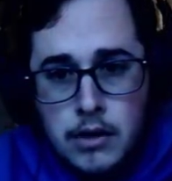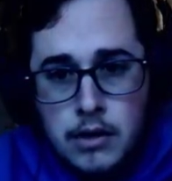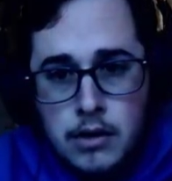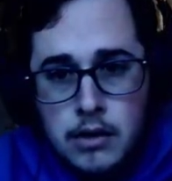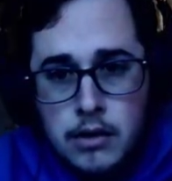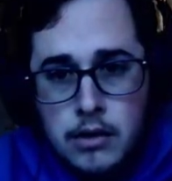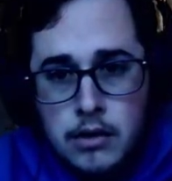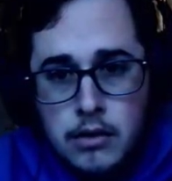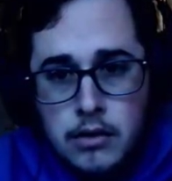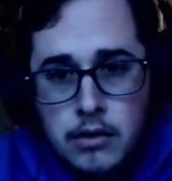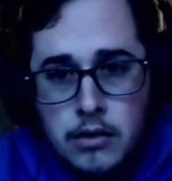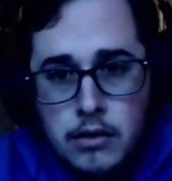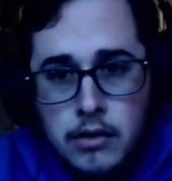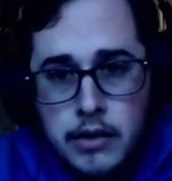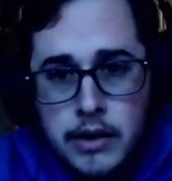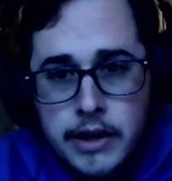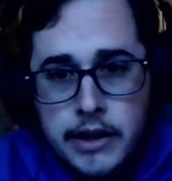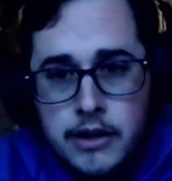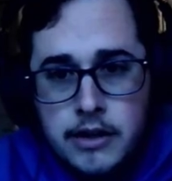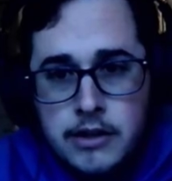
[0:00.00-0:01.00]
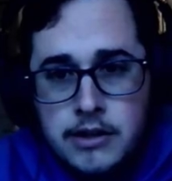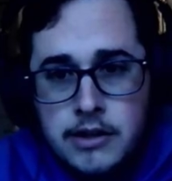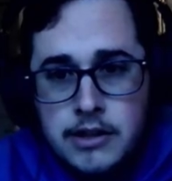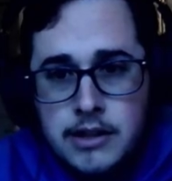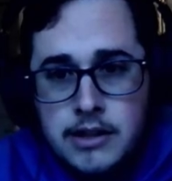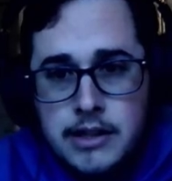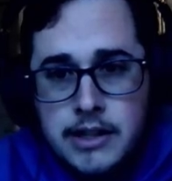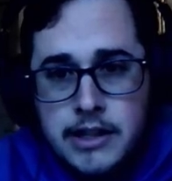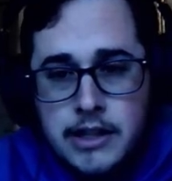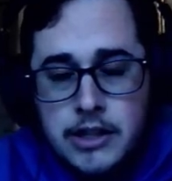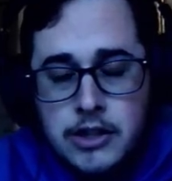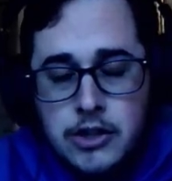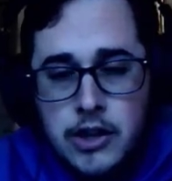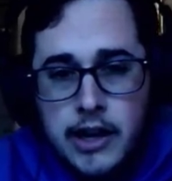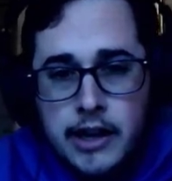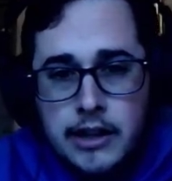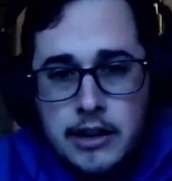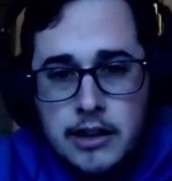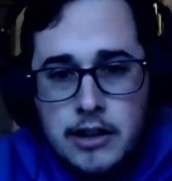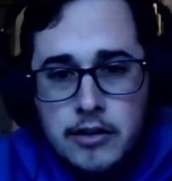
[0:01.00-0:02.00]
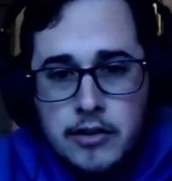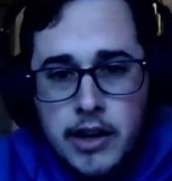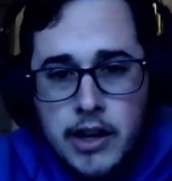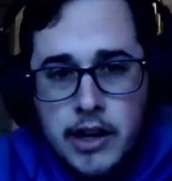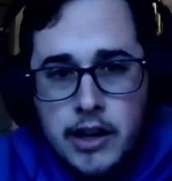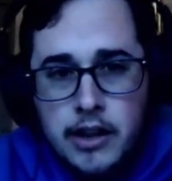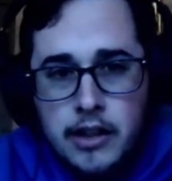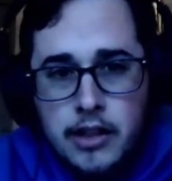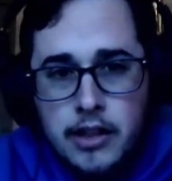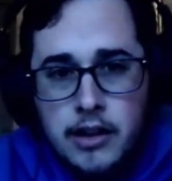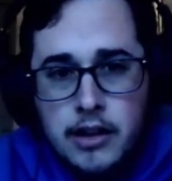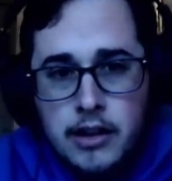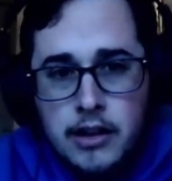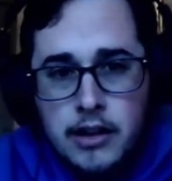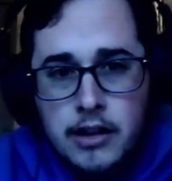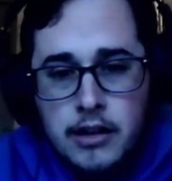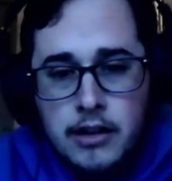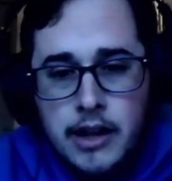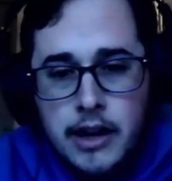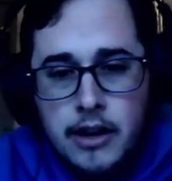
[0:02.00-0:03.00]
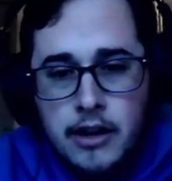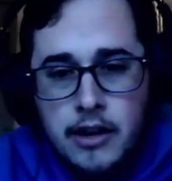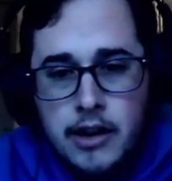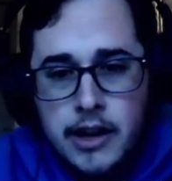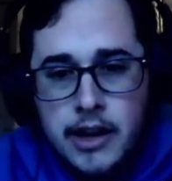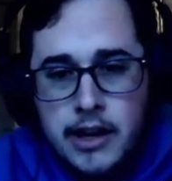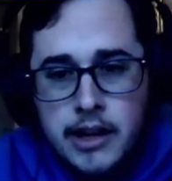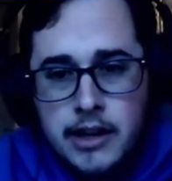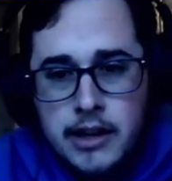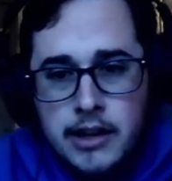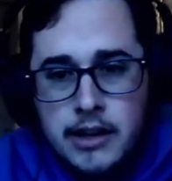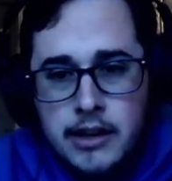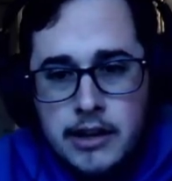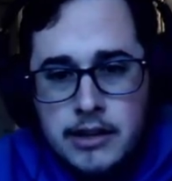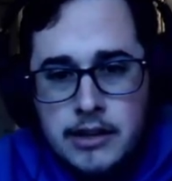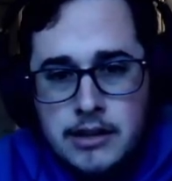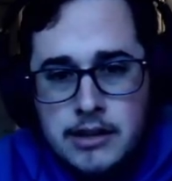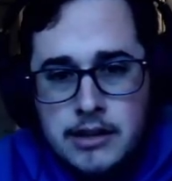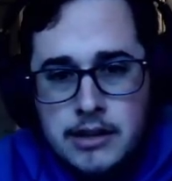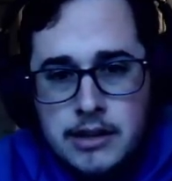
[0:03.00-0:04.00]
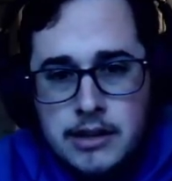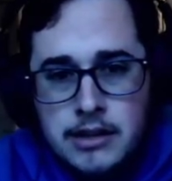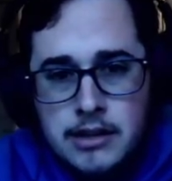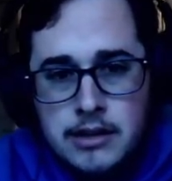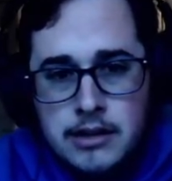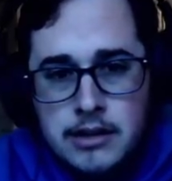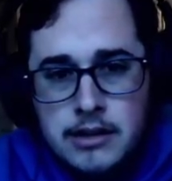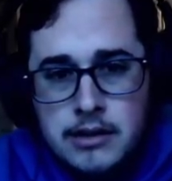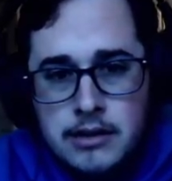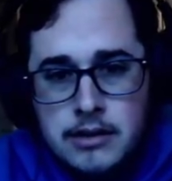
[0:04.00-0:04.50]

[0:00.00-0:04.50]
Oh, there's the sea dragon Leviathan. There he is.